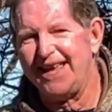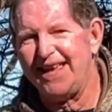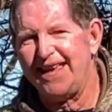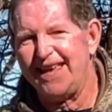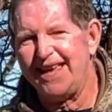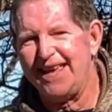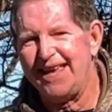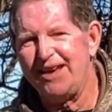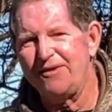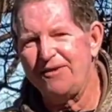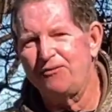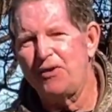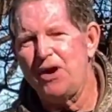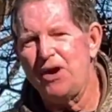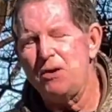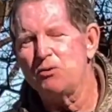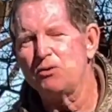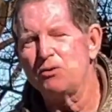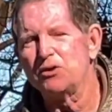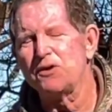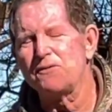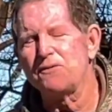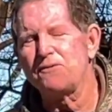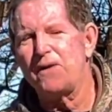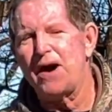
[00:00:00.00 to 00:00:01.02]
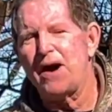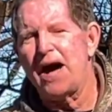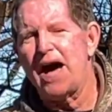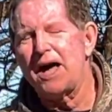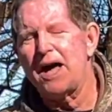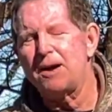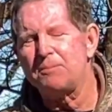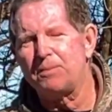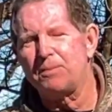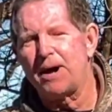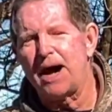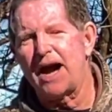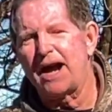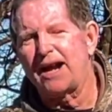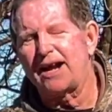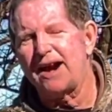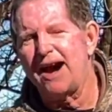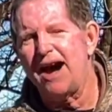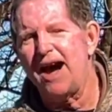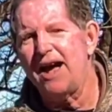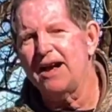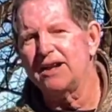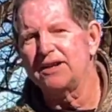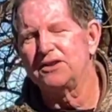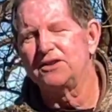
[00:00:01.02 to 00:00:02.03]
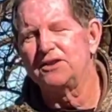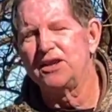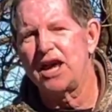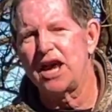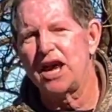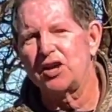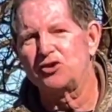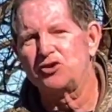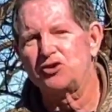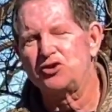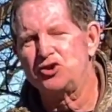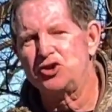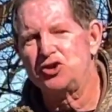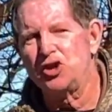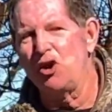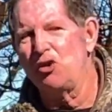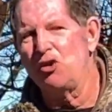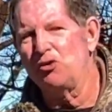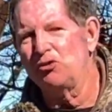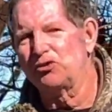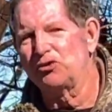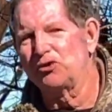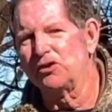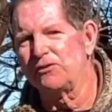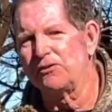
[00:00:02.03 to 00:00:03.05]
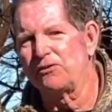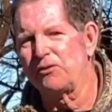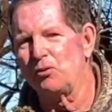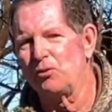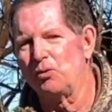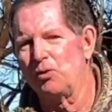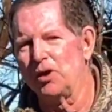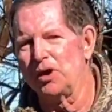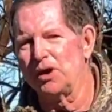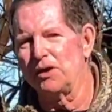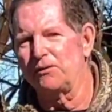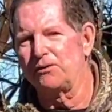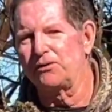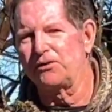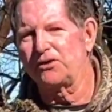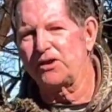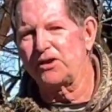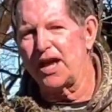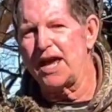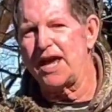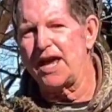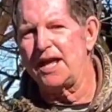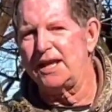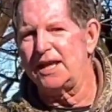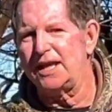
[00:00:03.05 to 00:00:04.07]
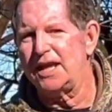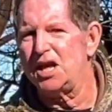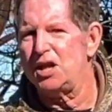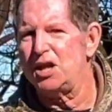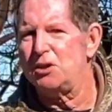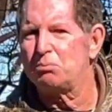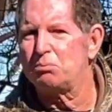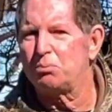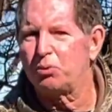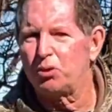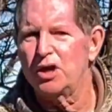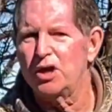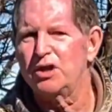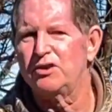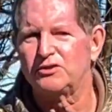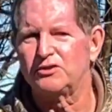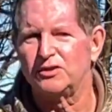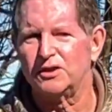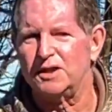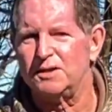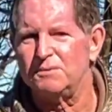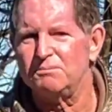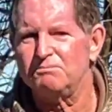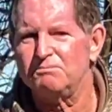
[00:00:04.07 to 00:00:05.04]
If we were defined by context, Joseph would have stayed in prison.